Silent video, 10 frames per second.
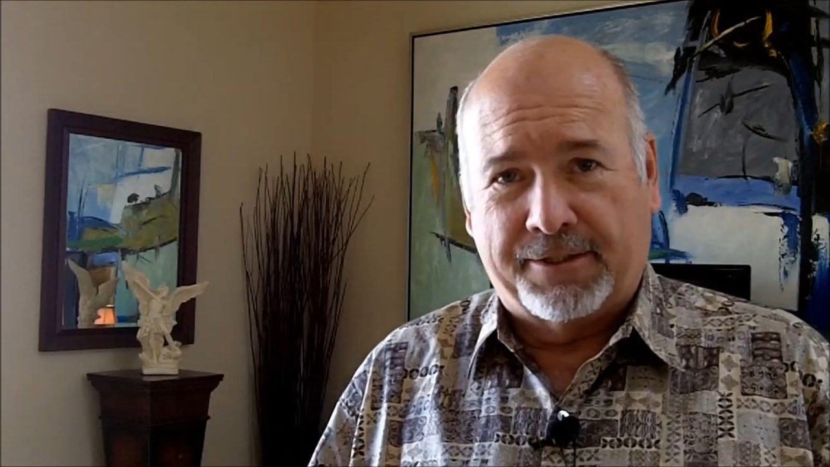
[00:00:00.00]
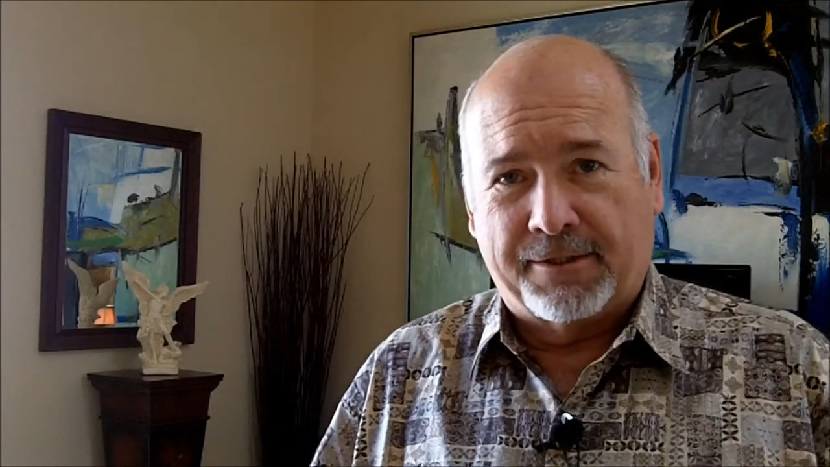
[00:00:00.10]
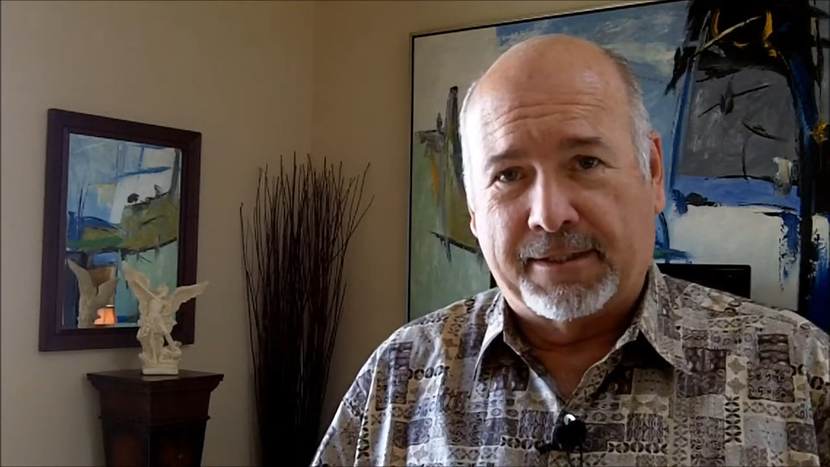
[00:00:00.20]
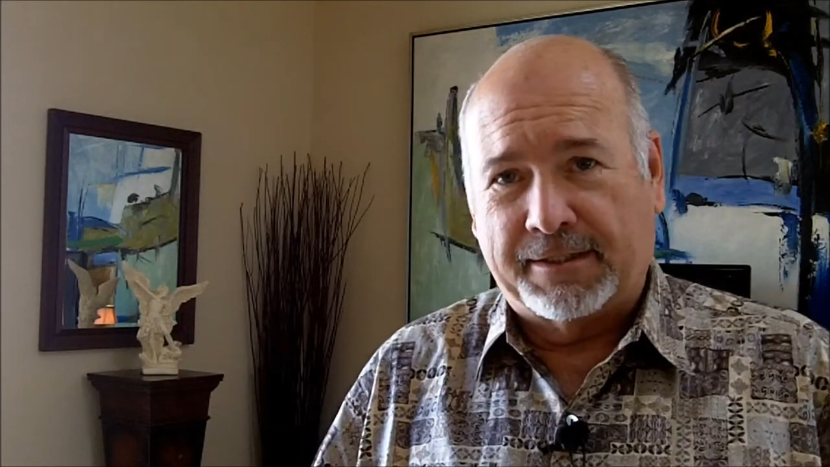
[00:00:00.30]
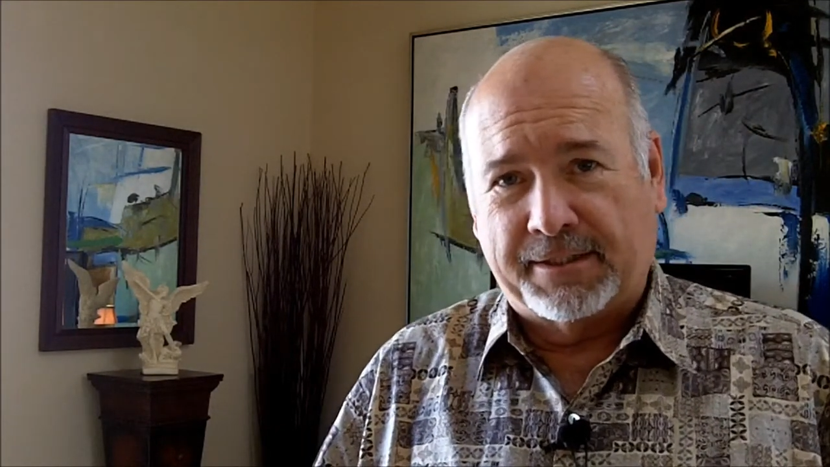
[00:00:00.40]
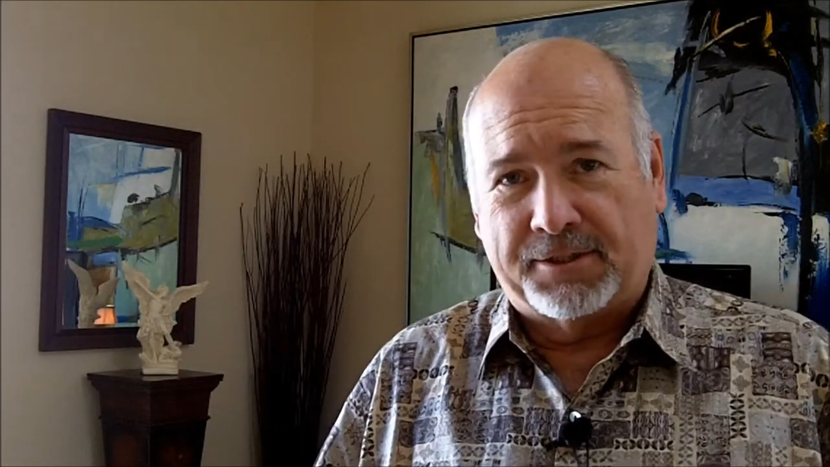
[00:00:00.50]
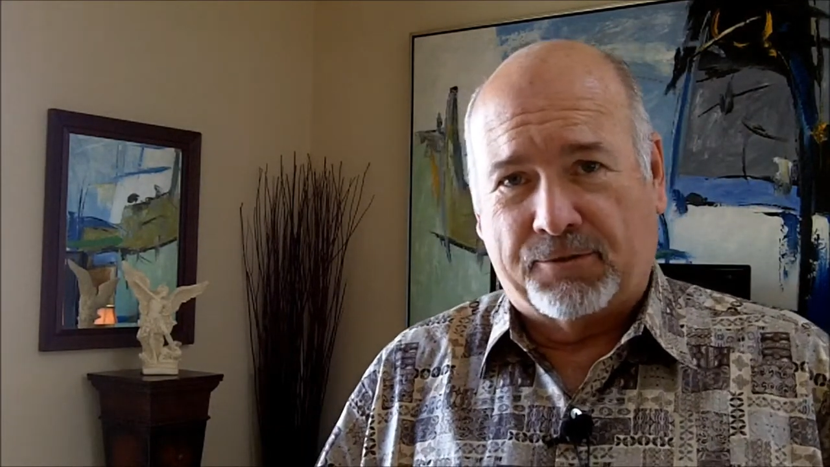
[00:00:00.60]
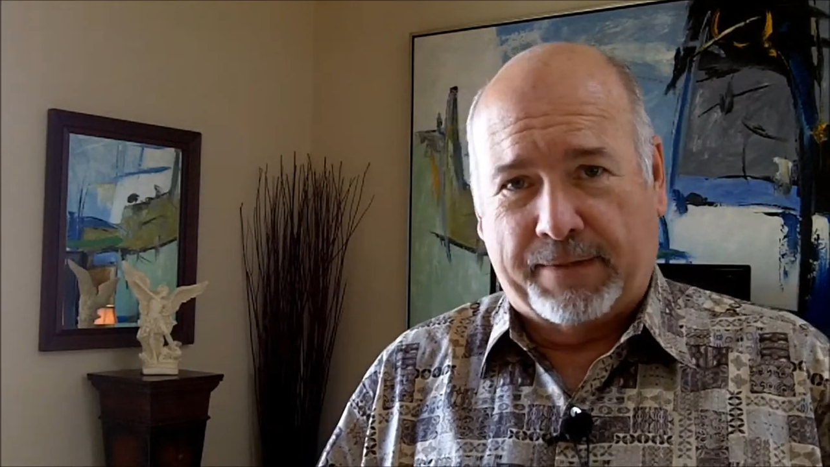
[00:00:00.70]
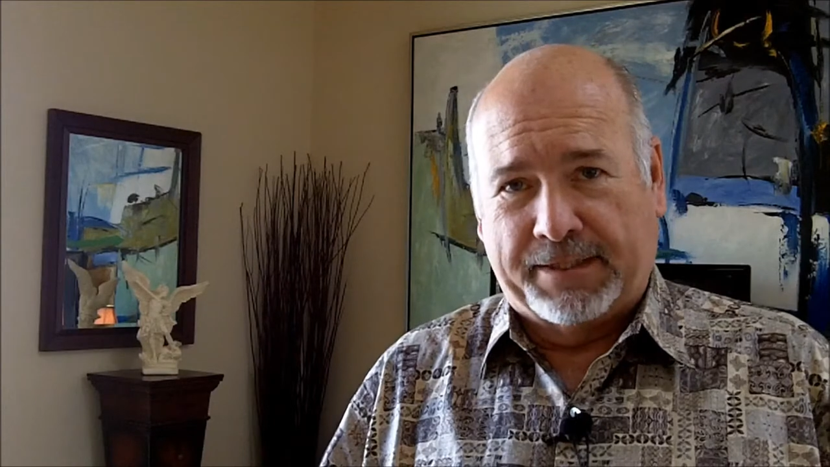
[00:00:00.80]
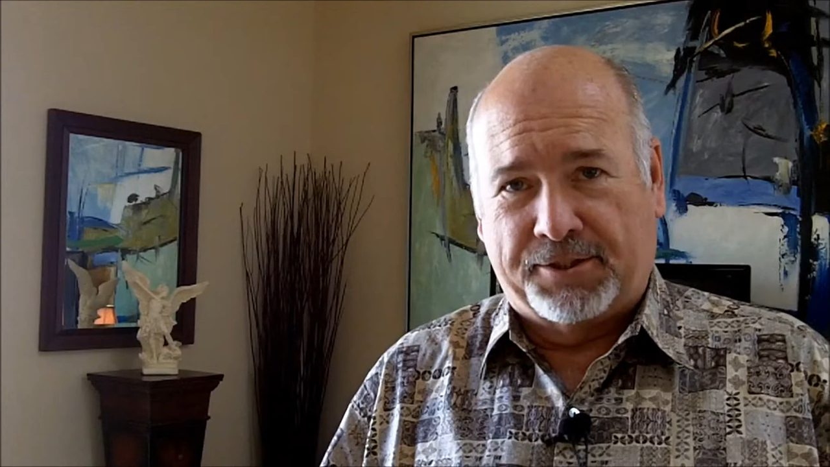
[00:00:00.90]
current
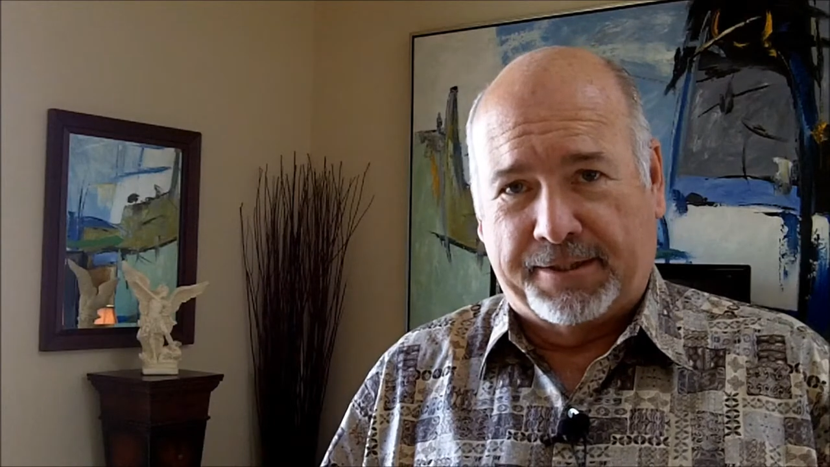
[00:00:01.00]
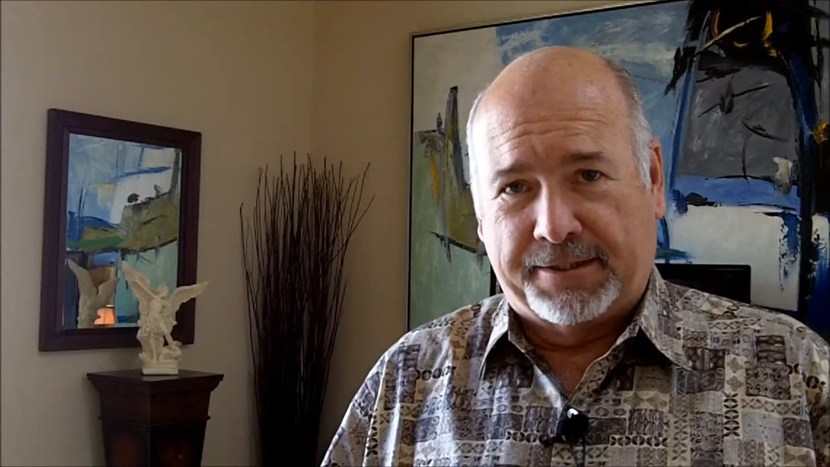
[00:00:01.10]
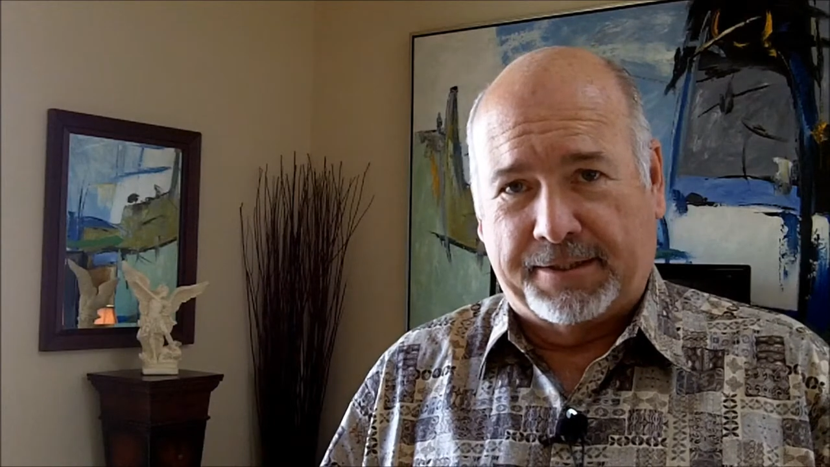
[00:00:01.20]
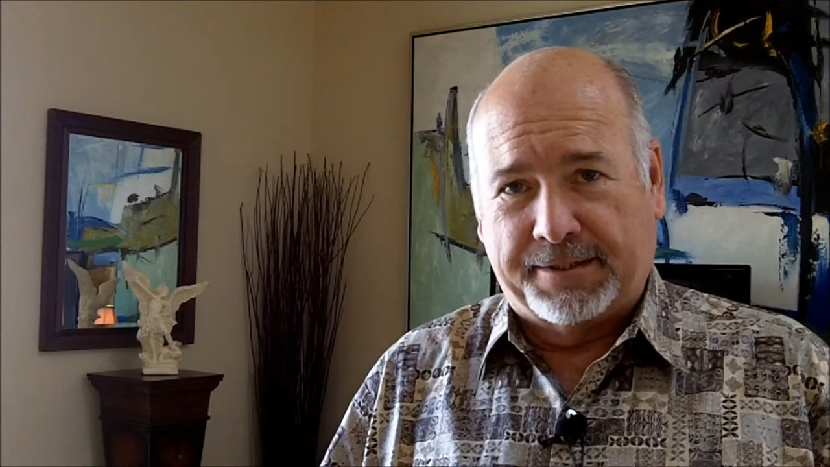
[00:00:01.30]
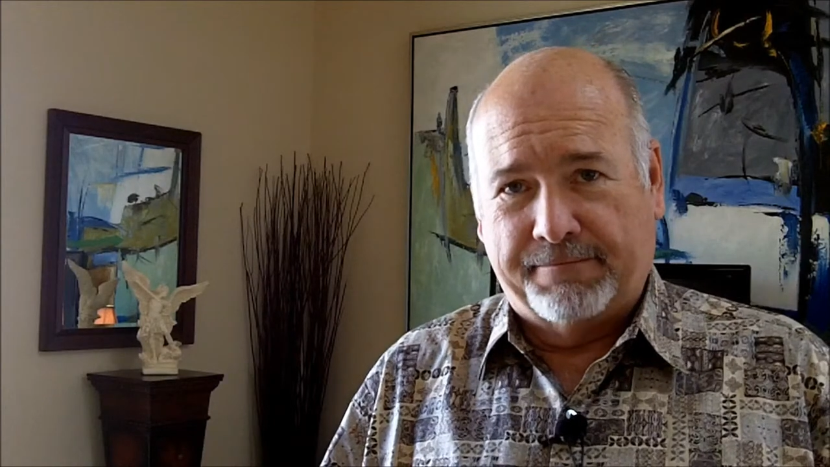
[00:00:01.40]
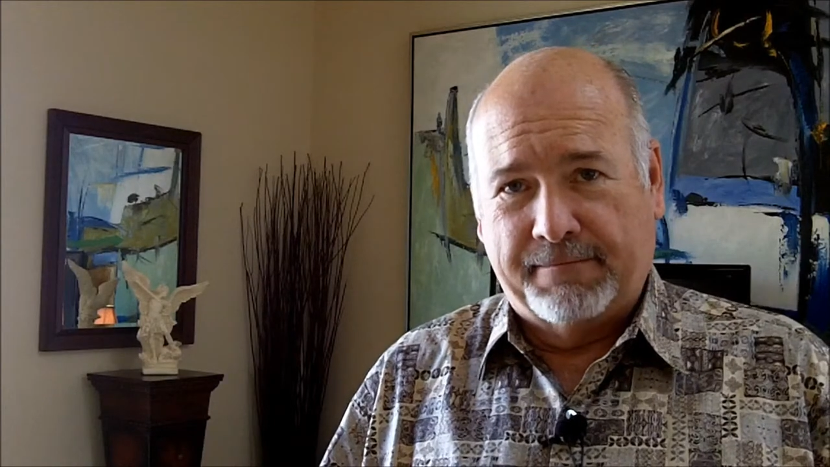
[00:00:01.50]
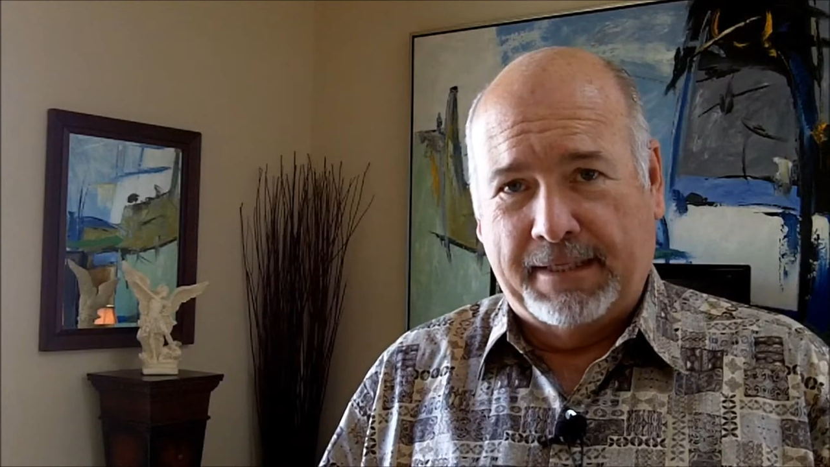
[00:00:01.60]
situations.